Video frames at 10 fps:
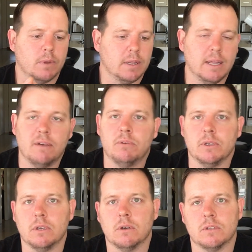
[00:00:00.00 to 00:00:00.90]
Love
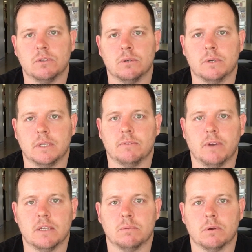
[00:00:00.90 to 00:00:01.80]
what you guys are doing in the
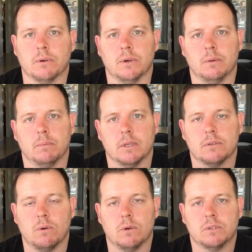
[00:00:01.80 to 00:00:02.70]
Facebook group.
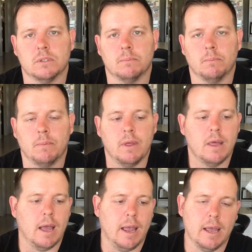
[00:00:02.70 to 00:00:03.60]
It's awesome.
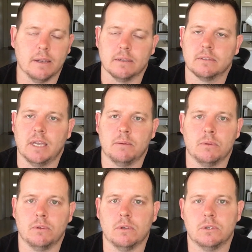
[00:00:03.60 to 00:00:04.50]
And same
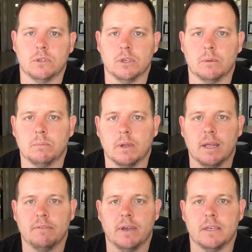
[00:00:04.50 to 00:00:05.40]
with YouTube. I
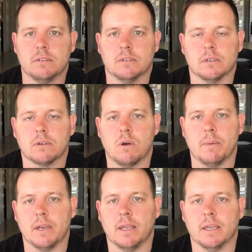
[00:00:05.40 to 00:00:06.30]
love how you're
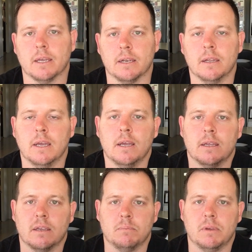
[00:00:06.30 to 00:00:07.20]
commenting and
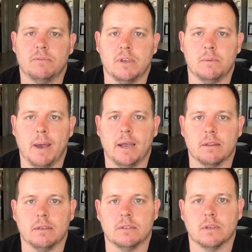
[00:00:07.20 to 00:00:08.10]
giving me feedback
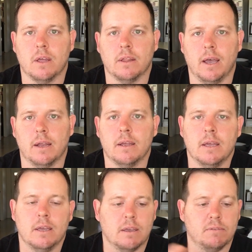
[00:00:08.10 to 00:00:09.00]
and things like that.
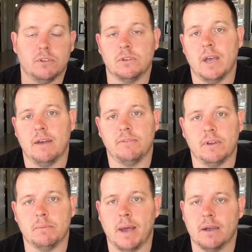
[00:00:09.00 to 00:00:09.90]
If you do have
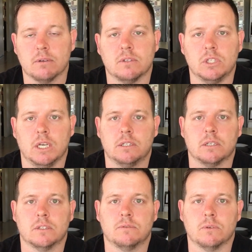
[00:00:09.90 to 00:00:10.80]
feedback or
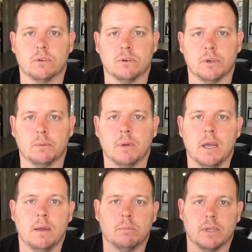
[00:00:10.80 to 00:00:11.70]
suggestions for the group,
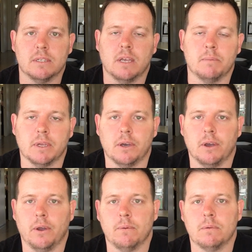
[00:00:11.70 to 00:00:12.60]
please let me
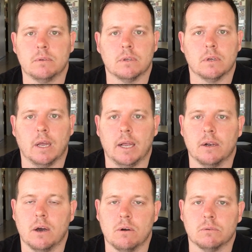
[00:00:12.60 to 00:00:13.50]
know,
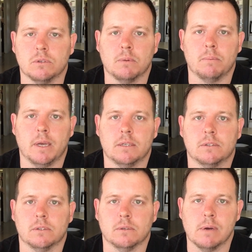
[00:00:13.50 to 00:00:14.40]
and I'll do my
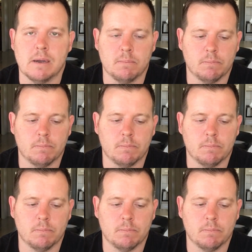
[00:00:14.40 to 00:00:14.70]
best to